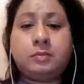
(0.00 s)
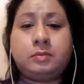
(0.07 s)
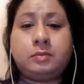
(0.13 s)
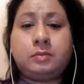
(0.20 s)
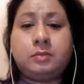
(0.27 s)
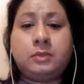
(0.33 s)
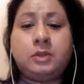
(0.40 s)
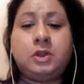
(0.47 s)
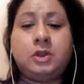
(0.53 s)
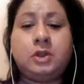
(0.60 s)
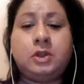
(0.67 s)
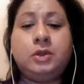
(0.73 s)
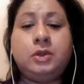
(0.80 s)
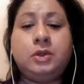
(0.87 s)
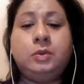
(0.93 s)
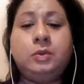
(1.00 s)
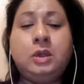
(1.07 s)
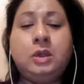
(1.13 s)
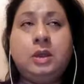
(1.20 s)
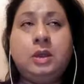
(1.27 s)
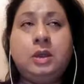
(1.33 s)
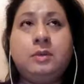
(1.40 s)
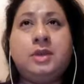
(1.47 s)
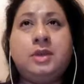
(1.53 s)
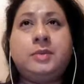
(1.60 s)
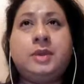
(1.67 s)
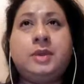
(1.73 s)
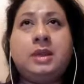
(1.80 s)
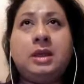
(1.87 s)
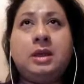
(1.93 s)
2 is what
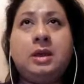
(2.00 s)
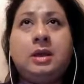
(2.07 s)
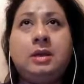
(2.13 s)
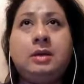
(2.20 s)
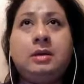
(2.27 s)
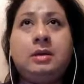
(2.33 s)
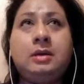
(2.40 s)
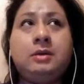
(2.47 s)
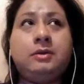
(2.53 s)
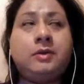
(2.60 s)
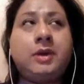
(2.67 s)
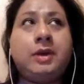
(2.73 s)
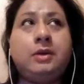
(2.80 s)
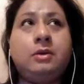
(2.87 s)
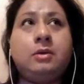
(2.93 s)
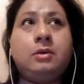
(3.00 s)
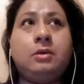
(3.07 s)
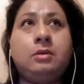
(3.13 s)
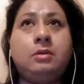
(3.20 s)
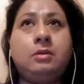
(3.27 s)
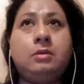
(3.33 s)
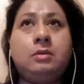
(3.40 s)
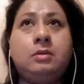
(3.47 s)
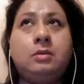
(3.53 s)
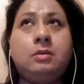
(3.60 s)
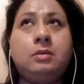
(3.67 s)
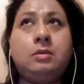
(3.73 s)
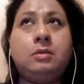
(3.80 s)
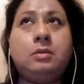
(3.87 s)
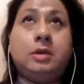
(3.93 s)
the final,
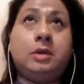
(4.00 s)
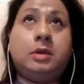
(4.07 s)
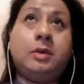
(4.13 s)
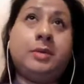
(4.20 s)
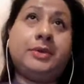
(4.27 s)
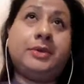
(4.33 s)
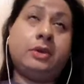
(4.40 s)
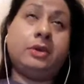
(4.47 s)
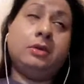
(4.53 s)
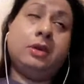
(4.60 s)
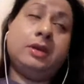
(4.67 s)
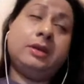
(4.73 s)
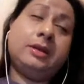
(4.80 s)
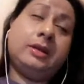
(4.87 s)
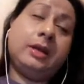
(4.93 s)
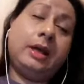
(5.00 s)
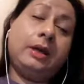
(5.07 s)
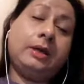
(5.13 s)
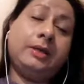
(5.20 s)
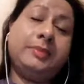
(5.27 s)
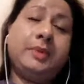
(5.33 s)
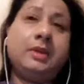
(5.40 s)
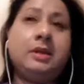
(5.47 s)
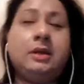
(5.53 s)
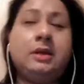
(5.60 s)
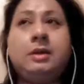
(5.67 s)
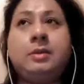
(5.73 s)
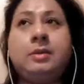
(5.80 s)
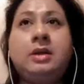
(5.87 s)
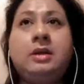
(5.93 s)
what was told to us in Dallas, but
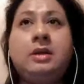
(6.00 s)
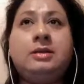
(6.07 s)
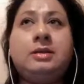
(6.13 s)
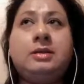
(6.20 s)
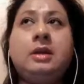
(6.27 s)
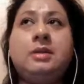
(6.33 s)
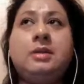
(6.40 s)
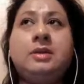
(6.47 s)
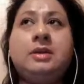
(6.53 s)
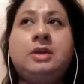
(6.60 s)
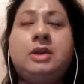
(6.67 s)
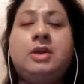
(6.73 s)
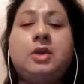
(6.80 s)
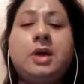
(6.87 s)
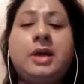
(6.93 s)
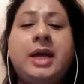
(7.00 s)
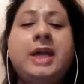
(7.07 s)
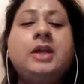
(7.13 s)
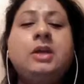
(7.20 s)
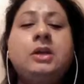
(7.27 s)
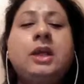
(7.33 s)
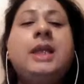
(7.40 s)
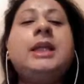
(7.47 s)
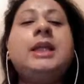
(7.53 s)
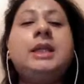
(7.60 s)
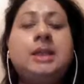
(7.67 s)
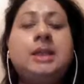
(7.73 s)
the way they said it was that they triangulated,